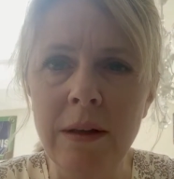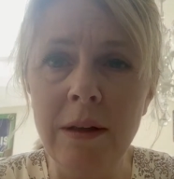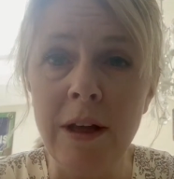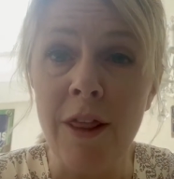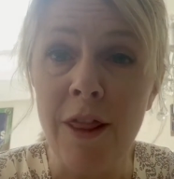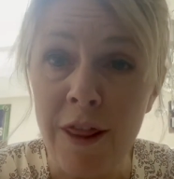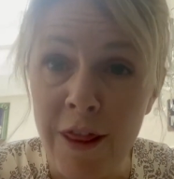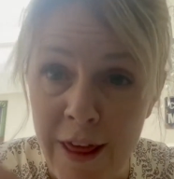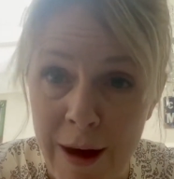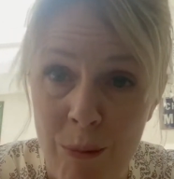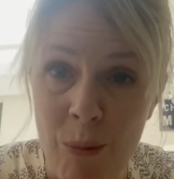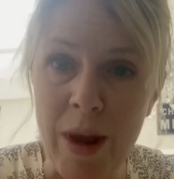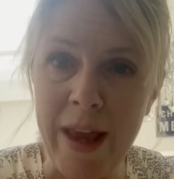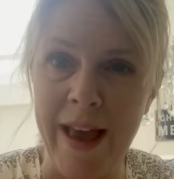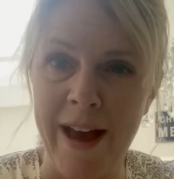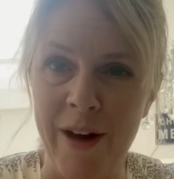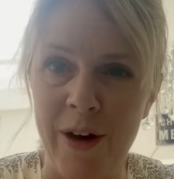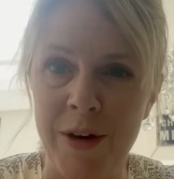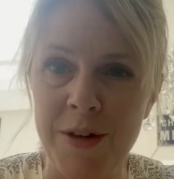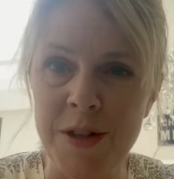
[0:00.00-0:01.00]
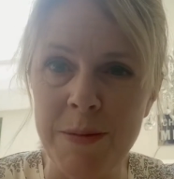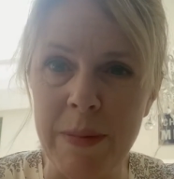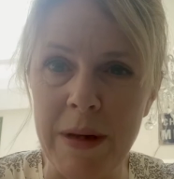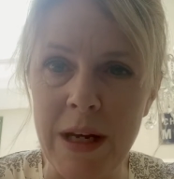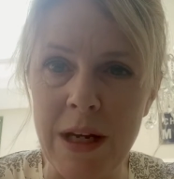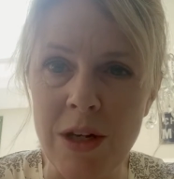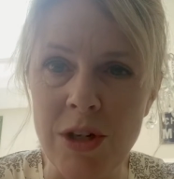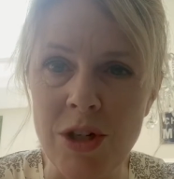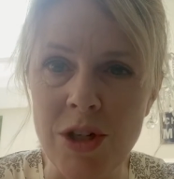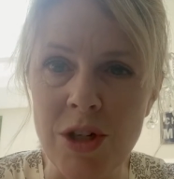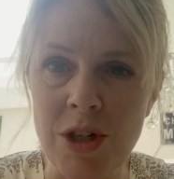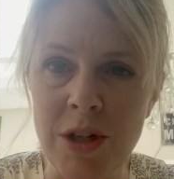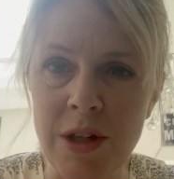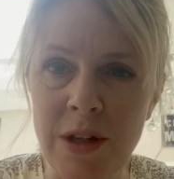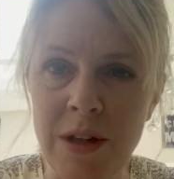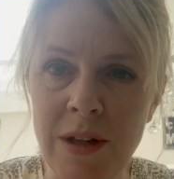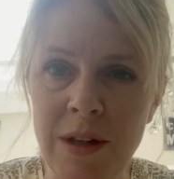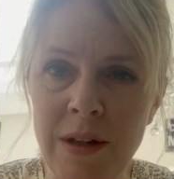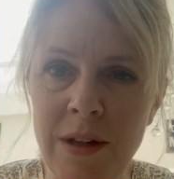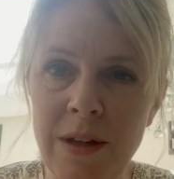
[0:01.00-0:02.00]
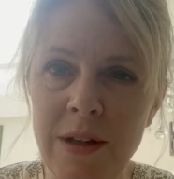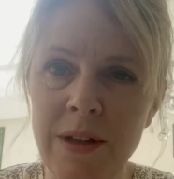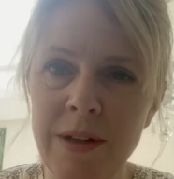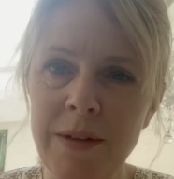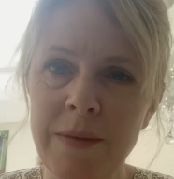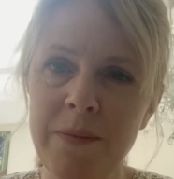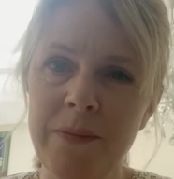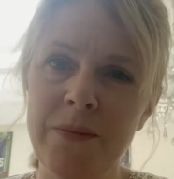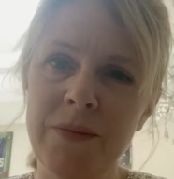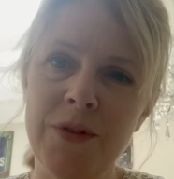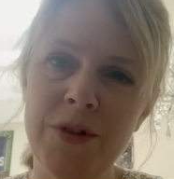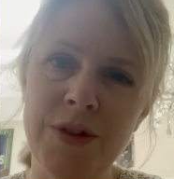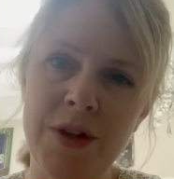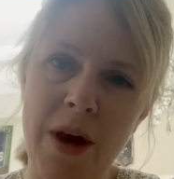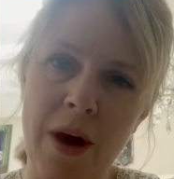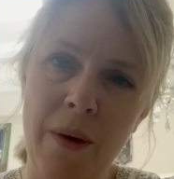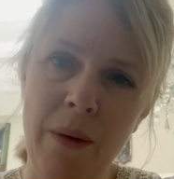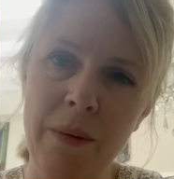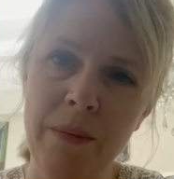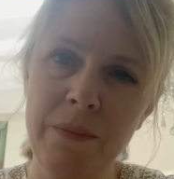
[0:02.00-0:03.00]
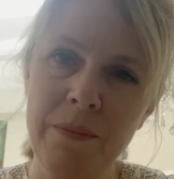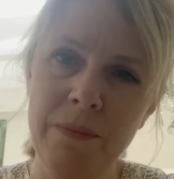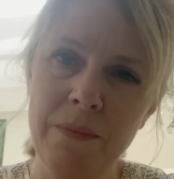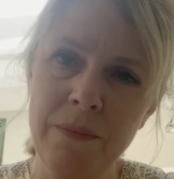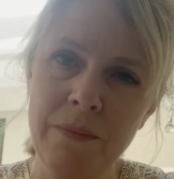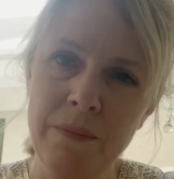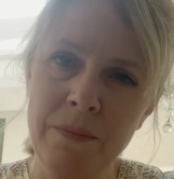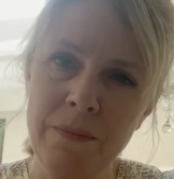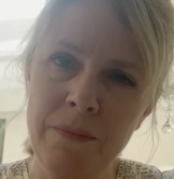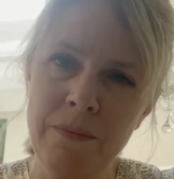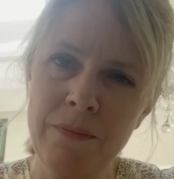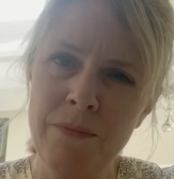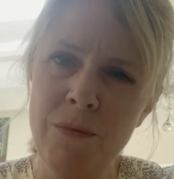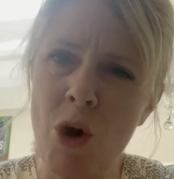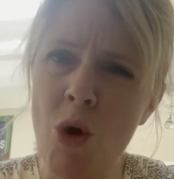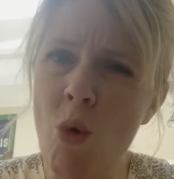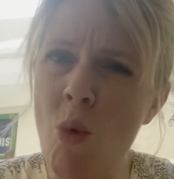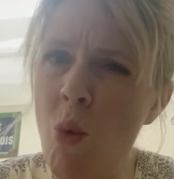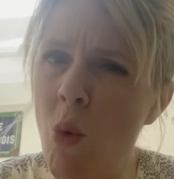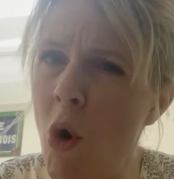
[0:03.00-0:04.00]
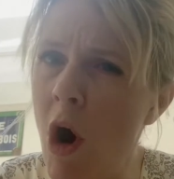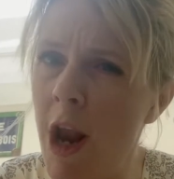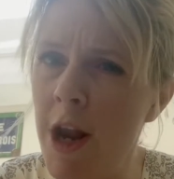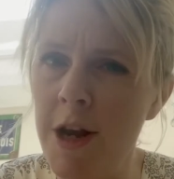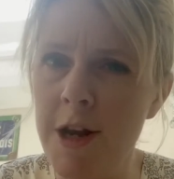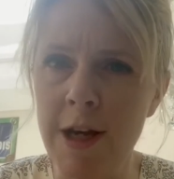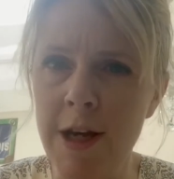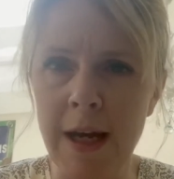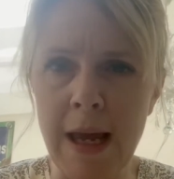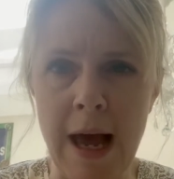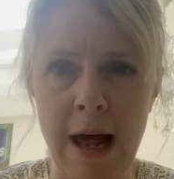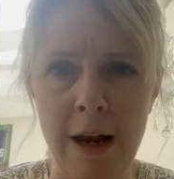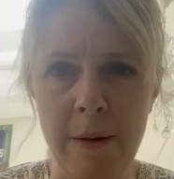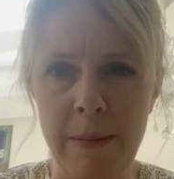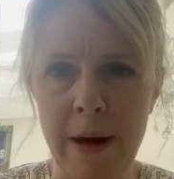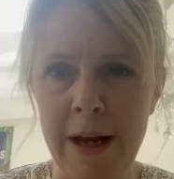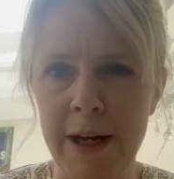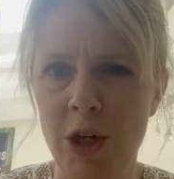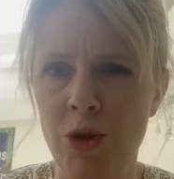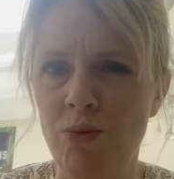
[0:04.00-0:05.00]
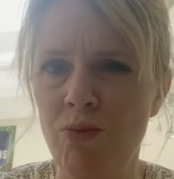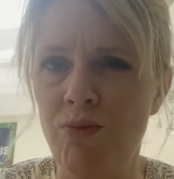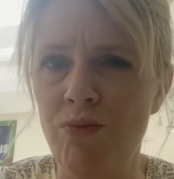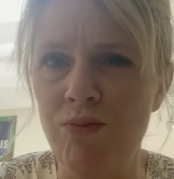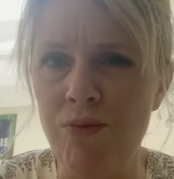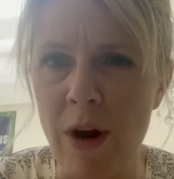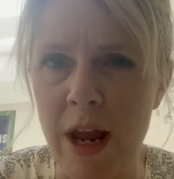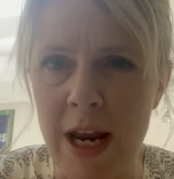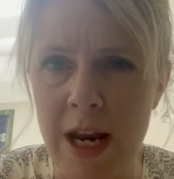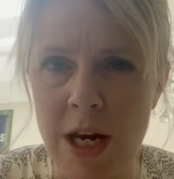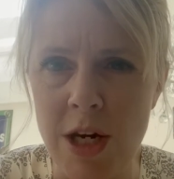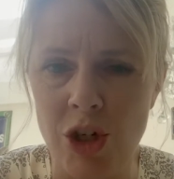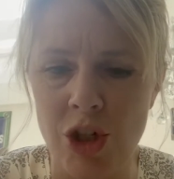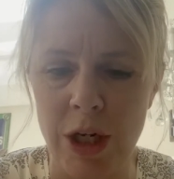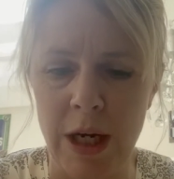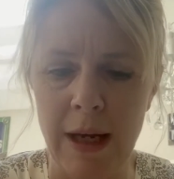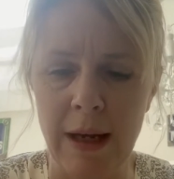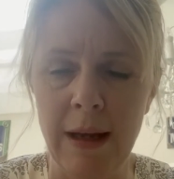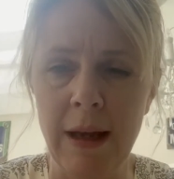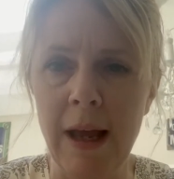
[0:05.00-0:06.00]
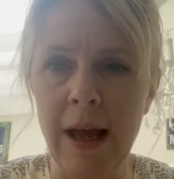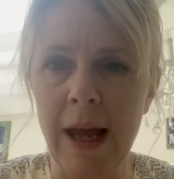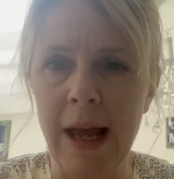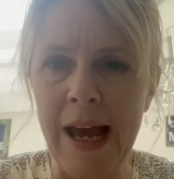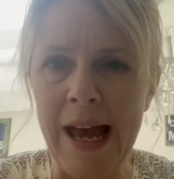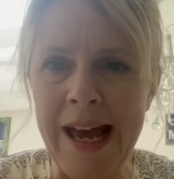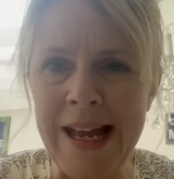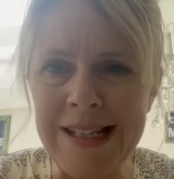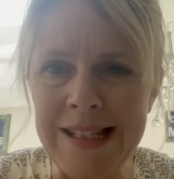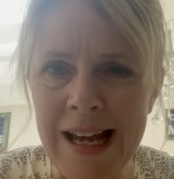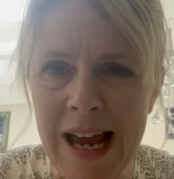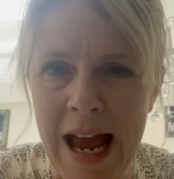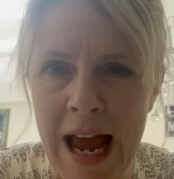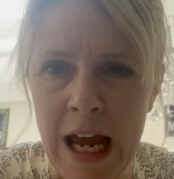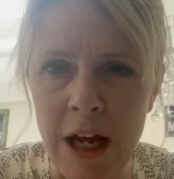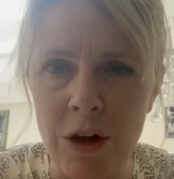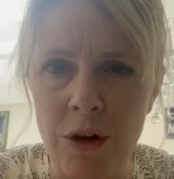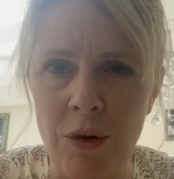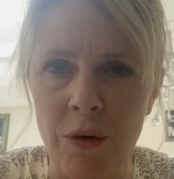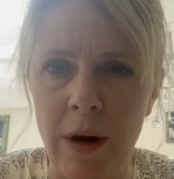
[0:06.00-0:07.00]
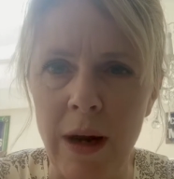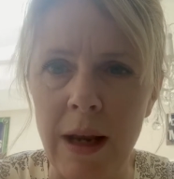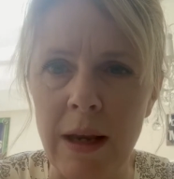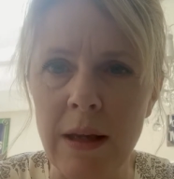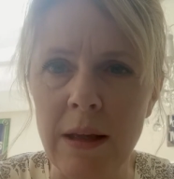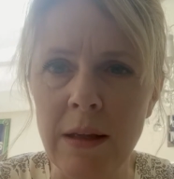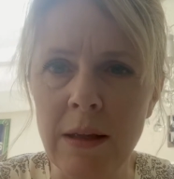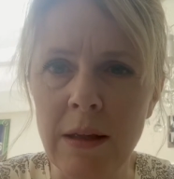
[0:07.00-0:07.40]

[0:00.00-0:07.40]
And then we get our speech. So, no wonder Caliban is raging and angry.